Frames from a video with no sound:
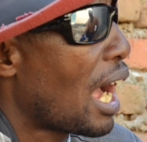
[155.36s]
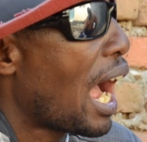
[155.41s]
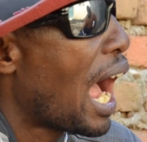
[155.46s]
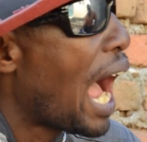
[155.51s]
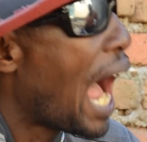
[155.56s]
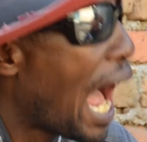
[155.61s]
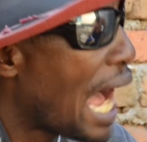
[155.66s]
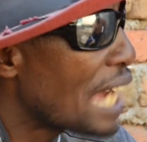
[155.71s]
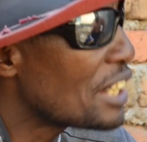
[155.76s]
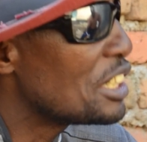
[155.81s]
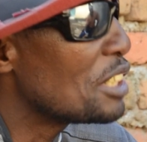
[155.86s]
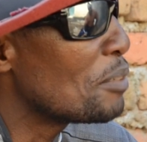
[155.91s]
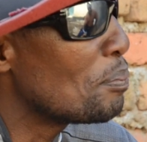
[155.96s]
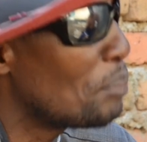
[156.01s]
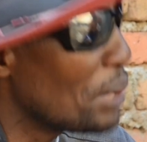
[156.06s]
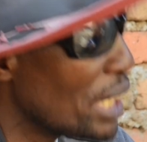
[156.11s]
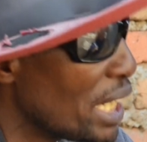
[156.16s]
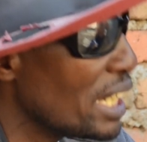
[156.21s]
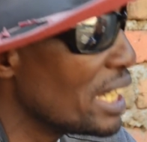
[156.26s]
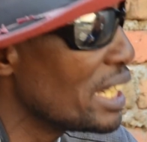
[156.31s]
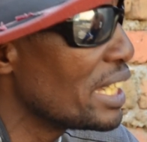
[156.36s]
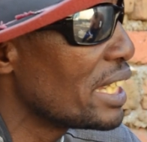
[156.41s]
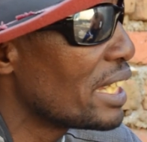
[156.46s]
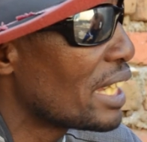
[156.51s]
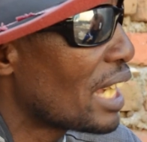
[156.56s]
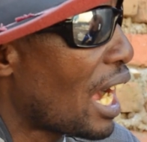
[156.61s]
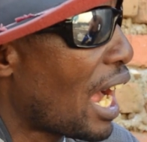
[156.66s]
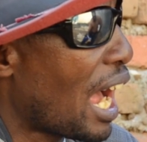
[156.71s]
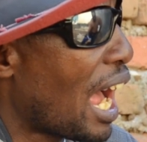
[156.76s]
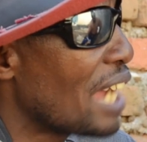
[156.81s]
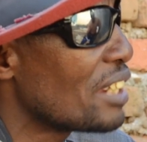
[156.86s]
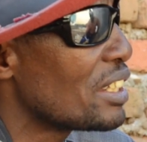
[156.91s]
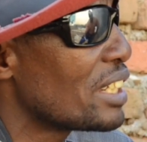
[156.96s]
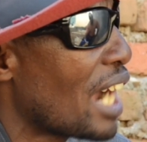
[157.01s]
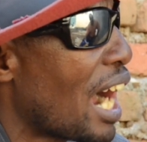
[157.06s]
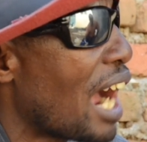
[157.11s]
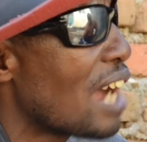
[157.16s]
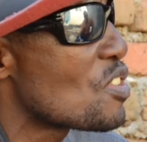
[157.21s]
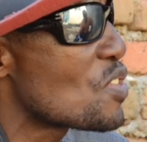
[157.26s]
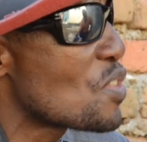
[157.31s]
had been and
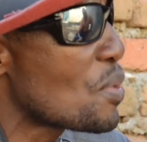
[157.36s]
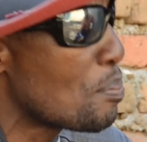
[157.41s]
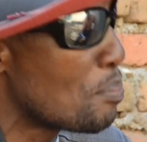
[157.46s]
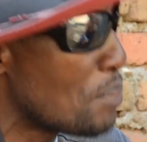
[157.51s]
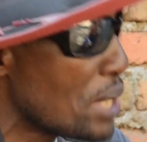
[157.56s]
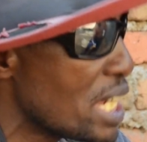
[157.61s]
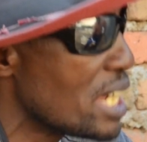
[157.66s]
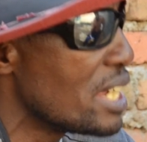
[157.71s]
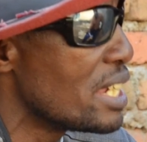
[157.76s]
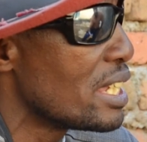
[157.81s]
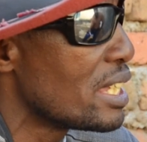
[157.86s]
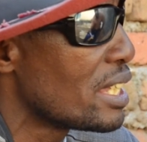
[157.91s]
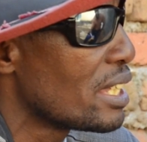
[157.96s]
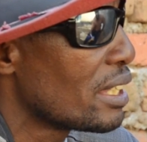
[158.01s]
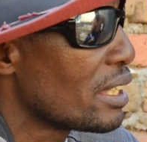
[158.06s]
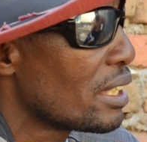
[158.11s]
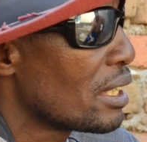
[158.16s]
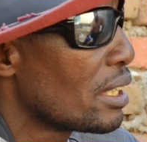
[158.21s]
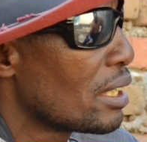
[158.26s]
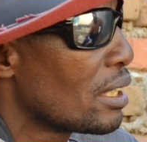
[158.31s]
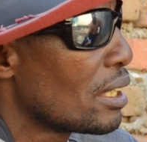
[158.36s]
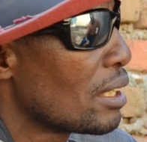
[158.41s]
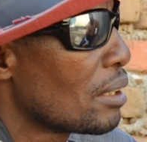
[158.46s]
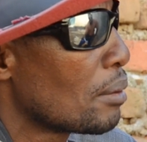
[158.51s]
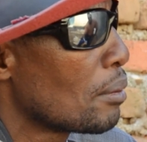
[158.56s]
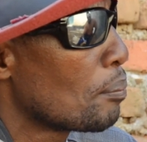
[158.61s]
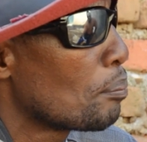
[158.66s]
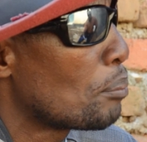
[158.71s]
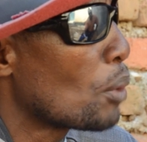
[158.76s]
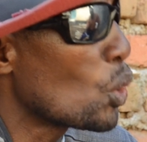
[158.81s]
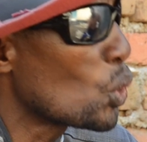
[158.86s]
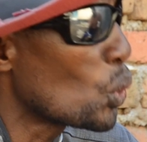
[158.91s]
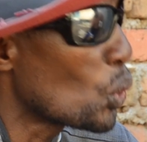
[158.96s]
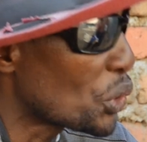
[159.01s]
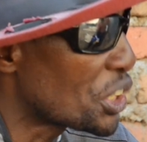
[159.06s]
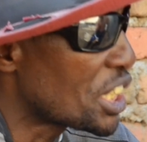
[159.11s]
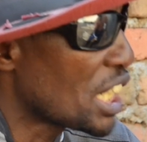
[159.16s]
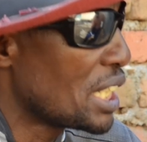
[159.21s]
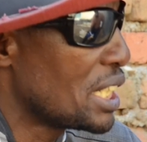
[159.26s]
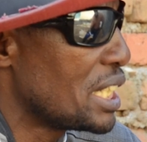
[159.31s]
has been
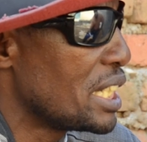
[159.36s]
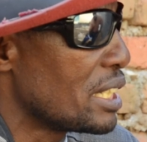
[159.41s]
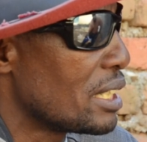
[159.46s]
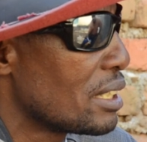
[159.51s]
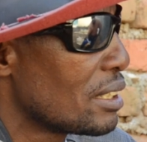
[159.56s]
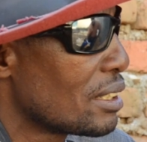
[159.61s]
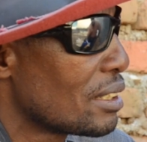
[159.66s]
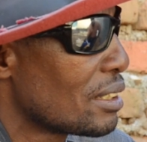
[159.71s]
polluted